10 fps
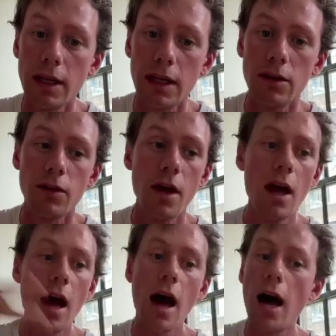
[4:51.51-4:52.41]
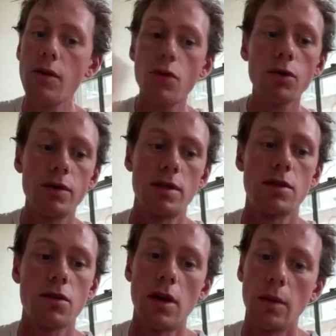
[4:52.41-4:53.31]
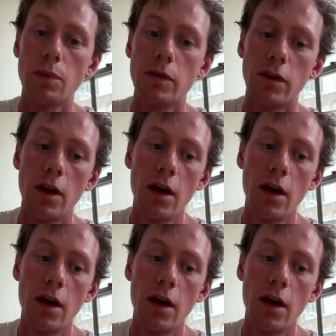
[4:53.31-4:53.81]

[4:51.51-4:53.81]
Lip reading: leave, I wrote the script.